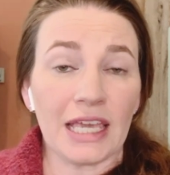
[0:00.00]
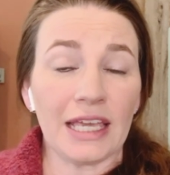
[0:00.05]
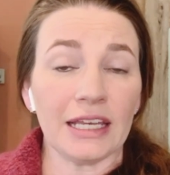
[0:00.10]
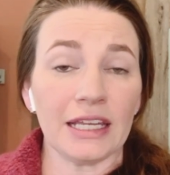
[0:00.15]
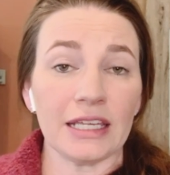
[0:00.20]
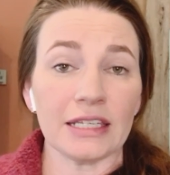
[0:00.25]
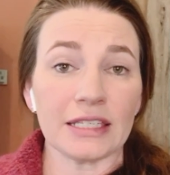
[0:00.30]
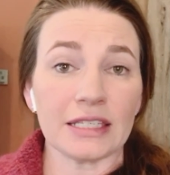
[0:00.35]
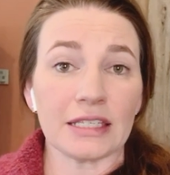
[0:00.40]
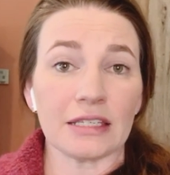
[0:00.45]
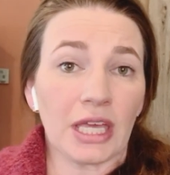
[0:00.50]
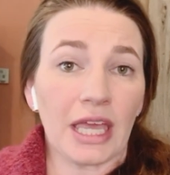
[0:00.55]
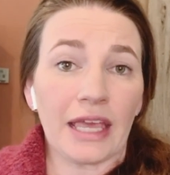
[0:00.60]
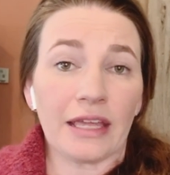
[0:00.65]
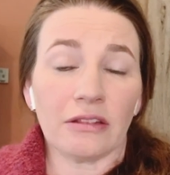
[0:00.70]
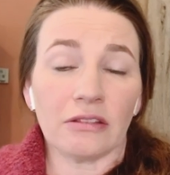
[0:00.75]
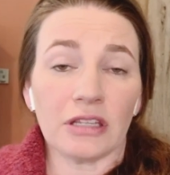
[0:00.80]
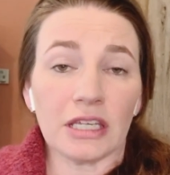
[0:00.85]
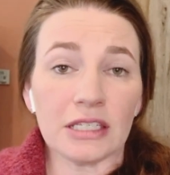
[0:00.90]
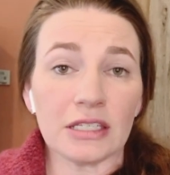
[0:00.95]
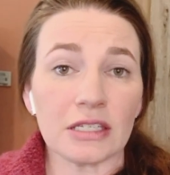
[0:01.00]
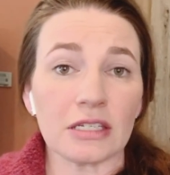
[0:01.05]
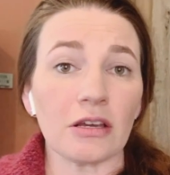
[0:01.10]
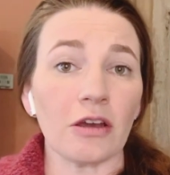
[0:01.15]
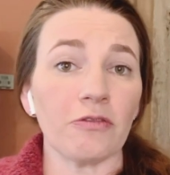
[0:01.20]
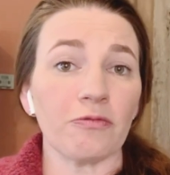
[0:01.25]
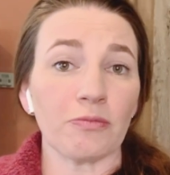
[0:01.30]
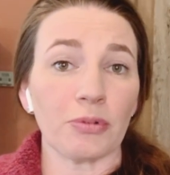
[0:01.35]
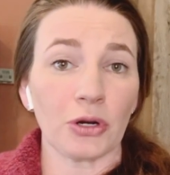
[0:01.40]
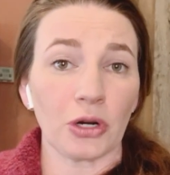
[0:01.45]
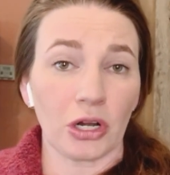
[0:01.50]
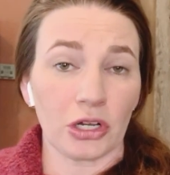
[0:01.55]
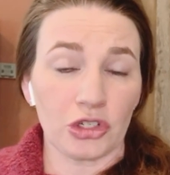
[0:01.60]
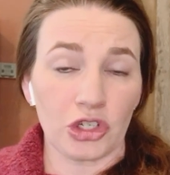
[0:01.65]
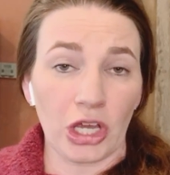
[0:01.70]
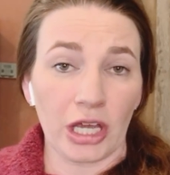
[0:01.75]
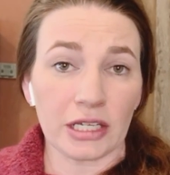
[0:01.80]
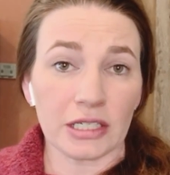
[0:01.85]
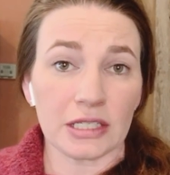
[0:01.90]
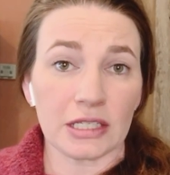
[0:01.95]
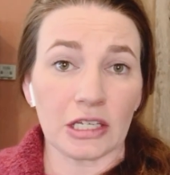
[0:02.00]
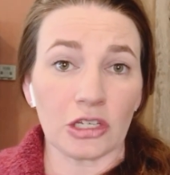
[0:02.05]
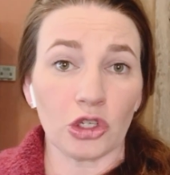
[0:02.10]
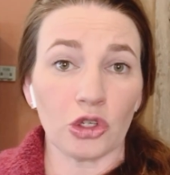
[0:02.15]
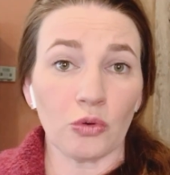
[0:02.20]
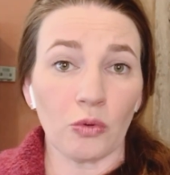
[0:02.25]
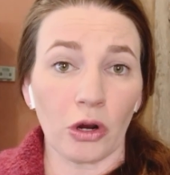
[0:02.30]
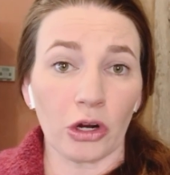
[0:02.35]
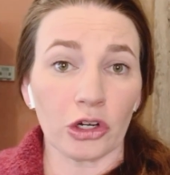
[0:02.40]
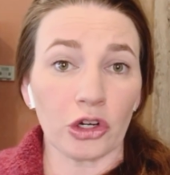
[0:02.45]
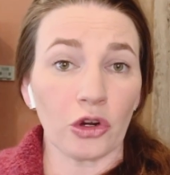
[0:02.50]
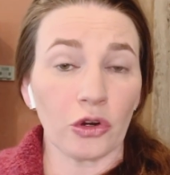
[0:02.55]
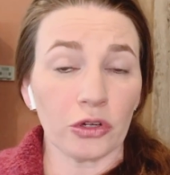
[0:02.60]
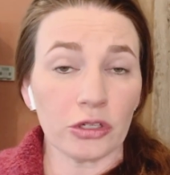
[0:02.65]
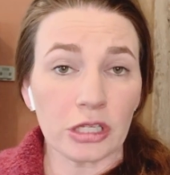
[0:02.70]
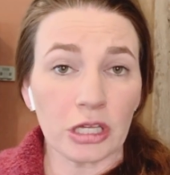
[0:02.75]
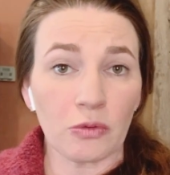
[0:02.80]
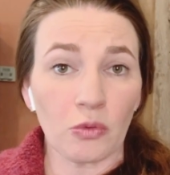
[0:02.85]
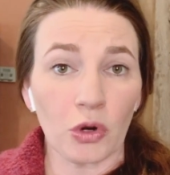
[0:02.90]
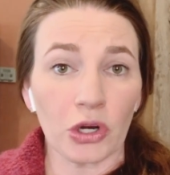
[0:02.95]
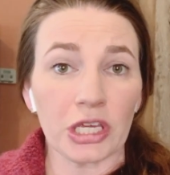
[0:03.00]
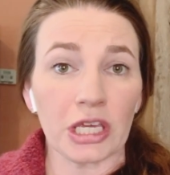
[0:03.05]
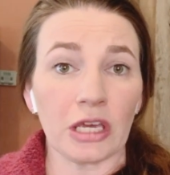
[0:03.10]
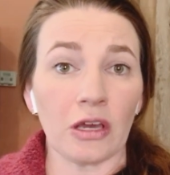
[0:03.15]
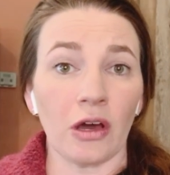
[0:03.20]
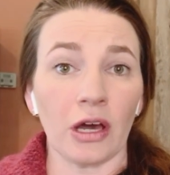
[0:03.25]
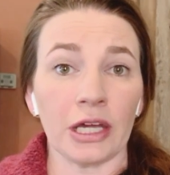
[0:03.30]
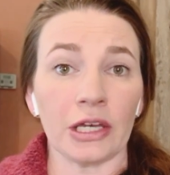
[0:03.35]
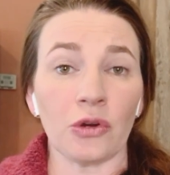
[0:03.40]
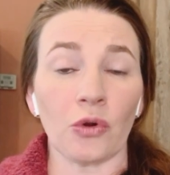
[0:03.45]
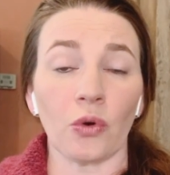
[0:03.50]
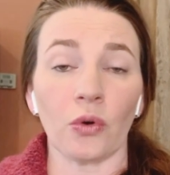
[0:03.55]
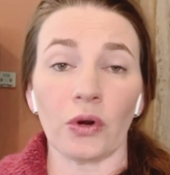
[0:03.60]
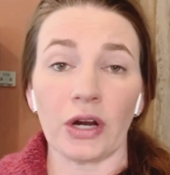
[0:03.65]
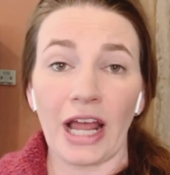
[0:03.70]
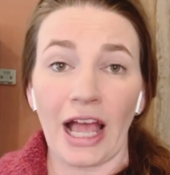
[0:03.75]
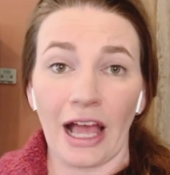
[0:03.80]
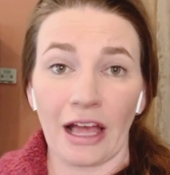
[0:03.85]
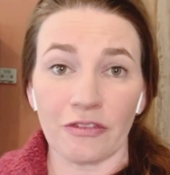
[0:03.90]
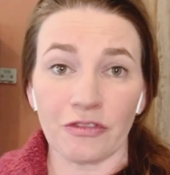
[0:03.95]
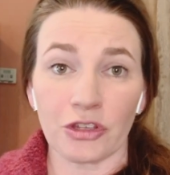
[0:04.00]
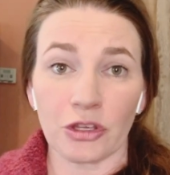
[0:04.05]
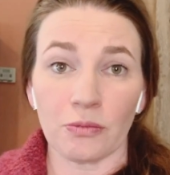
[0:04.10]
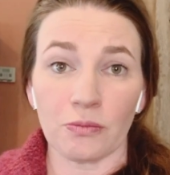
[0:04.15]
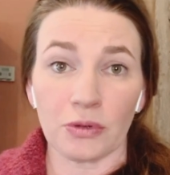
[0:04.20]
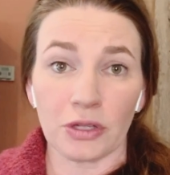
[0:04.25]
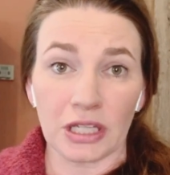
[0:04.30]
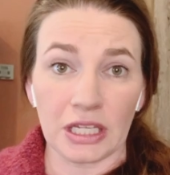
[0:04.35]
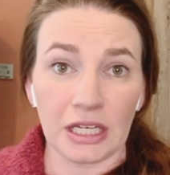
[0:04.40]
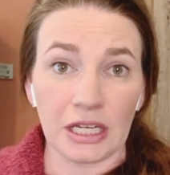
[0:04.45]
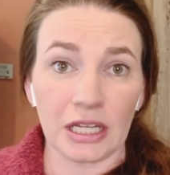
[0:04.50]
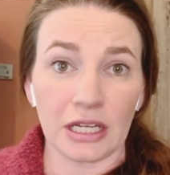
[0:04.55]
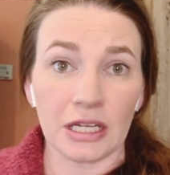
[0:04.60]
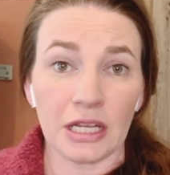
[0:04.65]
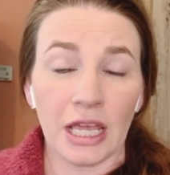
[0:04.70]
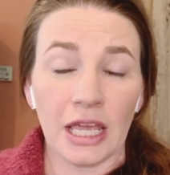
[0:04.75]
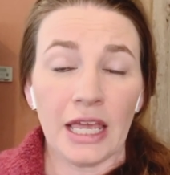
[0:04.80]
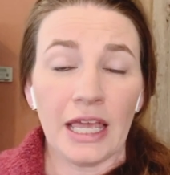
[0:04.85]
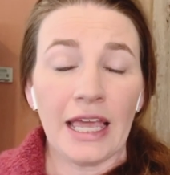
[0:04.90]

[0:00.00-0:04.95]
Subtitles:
It is a list of projects that you are currently working on or have completed,